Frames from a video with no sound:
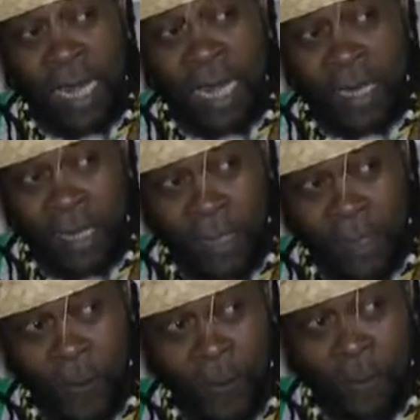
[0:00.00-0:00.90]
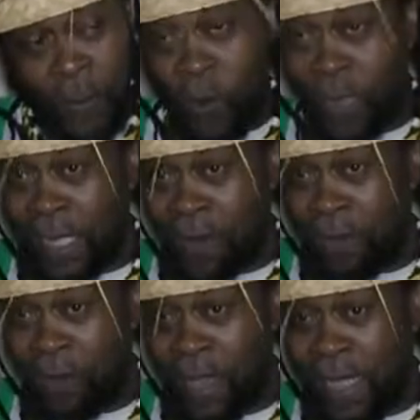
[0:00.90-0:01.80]
Death, I says to him, so what
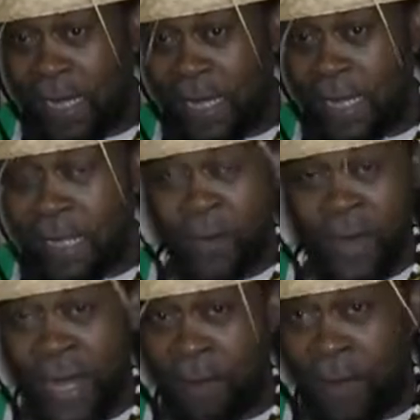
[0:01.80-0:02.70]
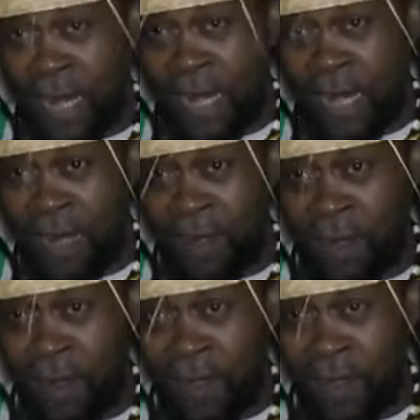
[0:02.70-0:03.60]
happened to all these great men then?